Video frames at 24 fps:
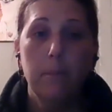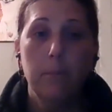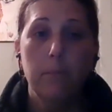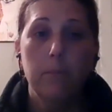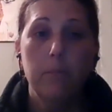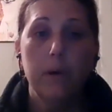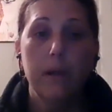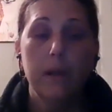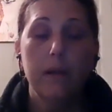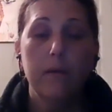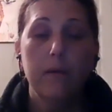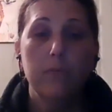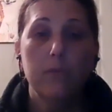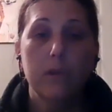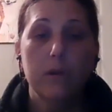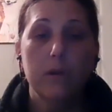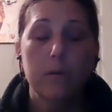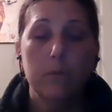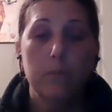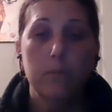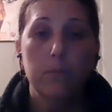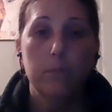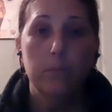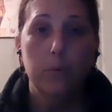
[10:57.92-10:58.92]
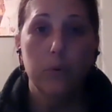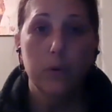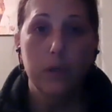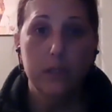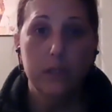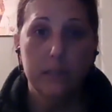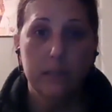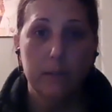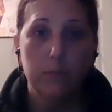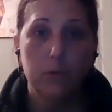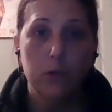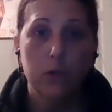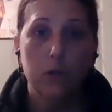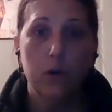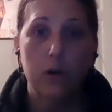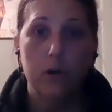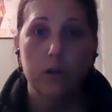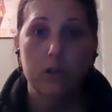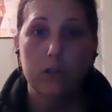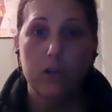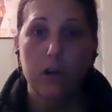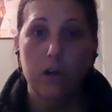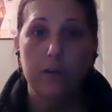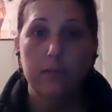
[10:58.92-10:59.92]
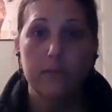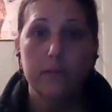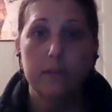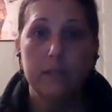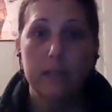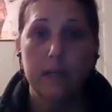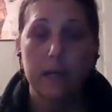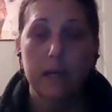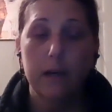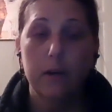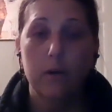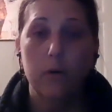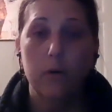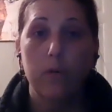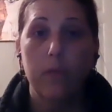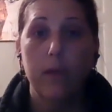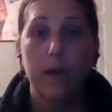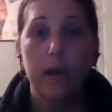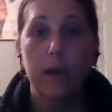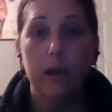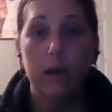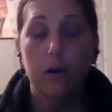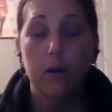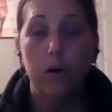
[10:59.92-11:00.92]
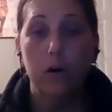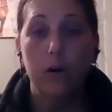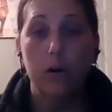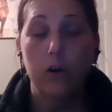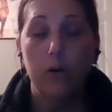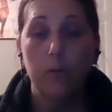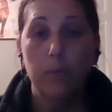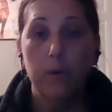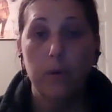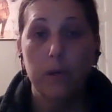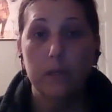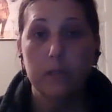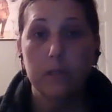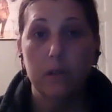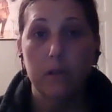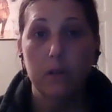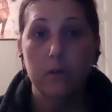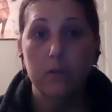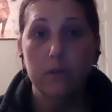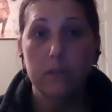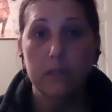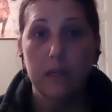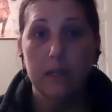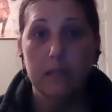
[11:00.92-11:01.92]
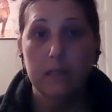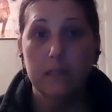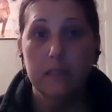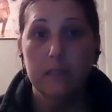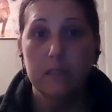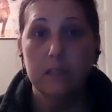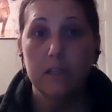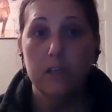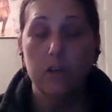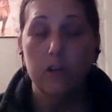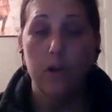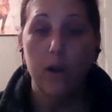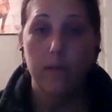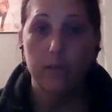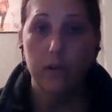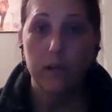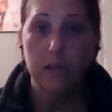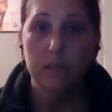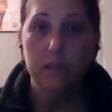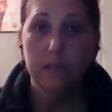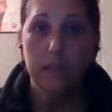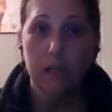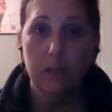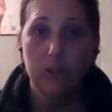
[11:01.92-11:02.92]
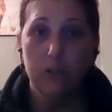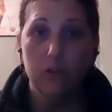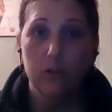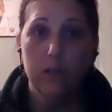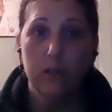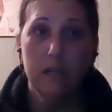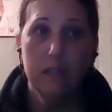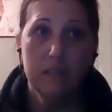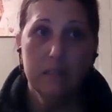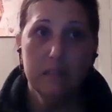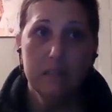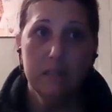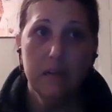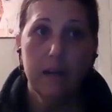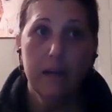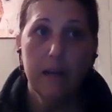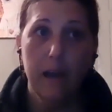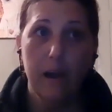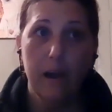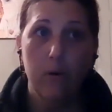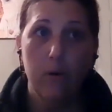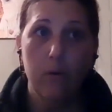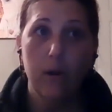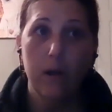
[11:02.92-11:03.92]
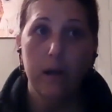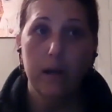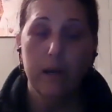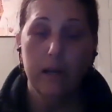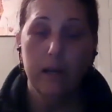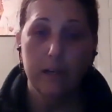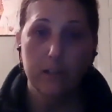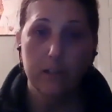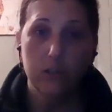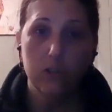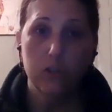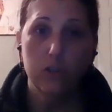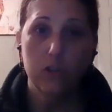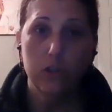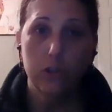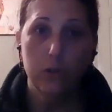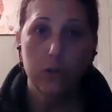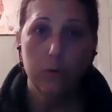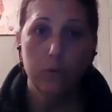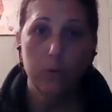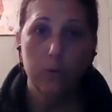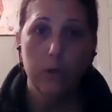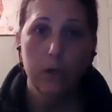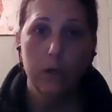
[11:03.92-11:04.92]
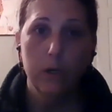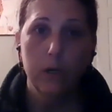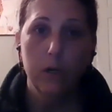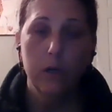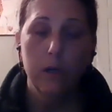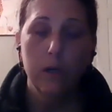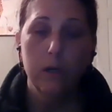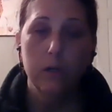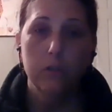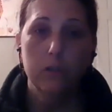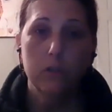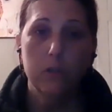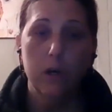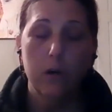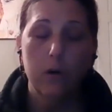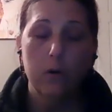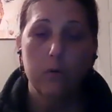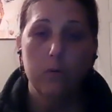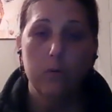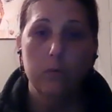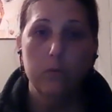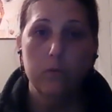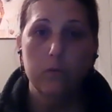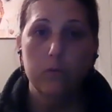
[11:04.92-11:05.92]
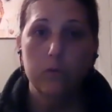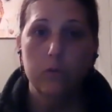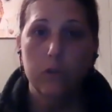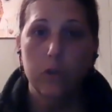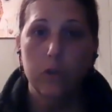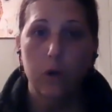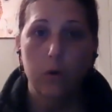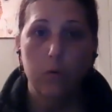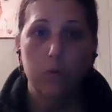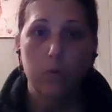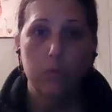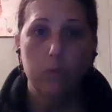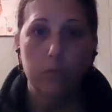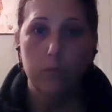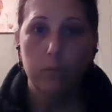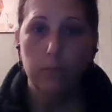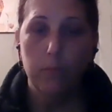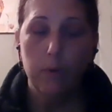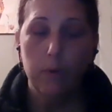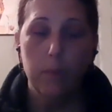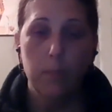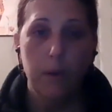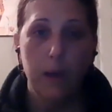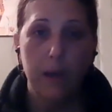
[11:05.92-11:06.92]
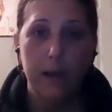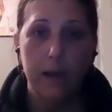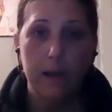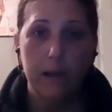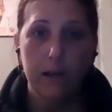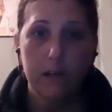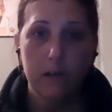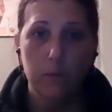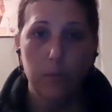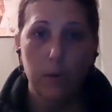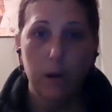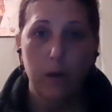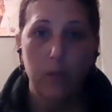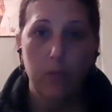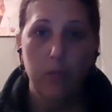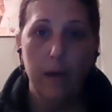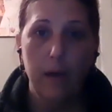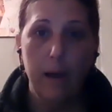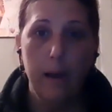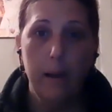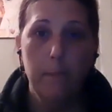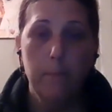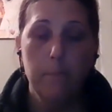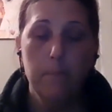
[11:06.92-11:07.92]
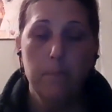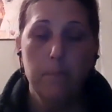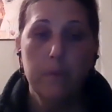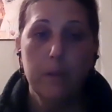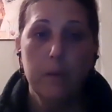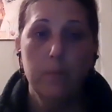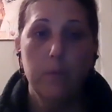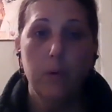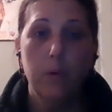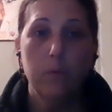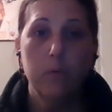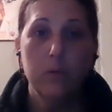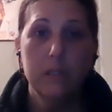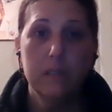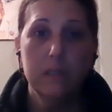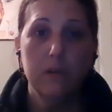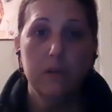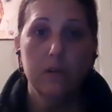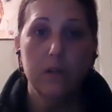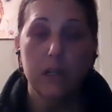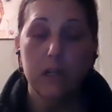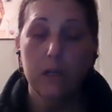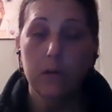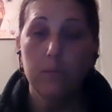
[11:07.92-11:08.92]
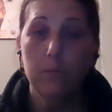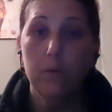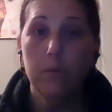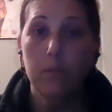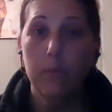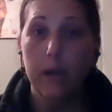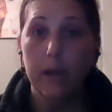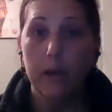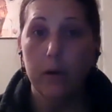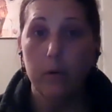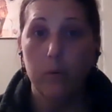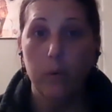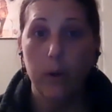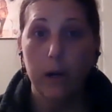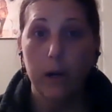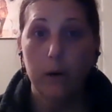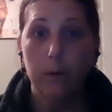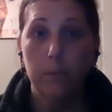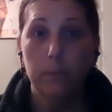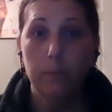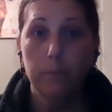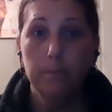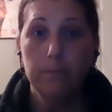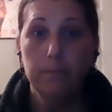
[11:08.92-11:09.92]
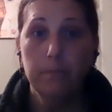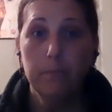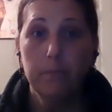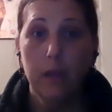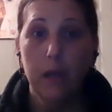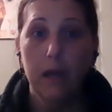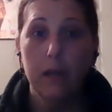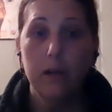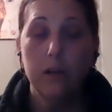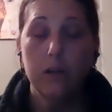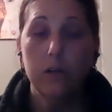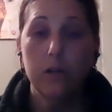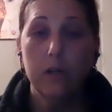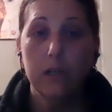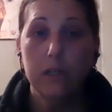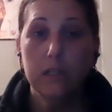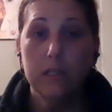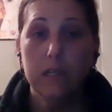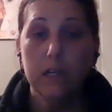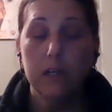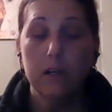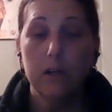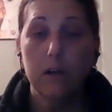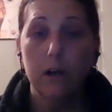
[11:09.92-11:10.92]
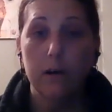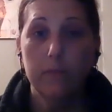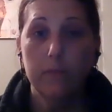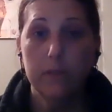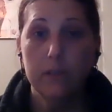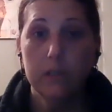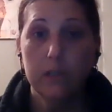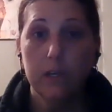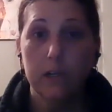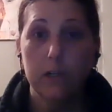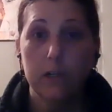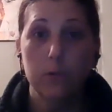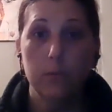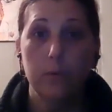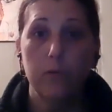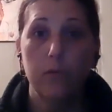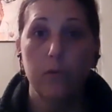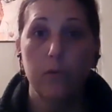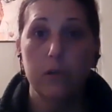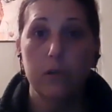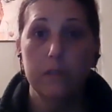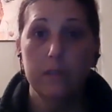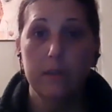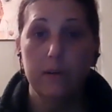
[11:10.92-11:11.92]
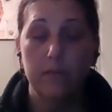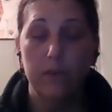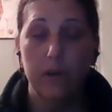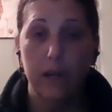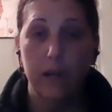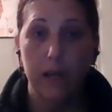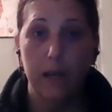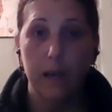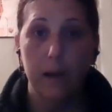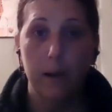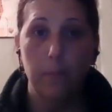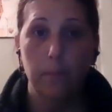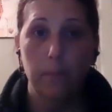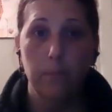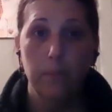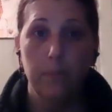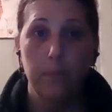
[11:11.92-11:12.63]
But if the preceptor calls off sick they get called off because of low census and you have to unschedule, that does not count against you. So don't be panicked about that. But we still need to be made aware. And you need to get it off the schedule before 7 a.m.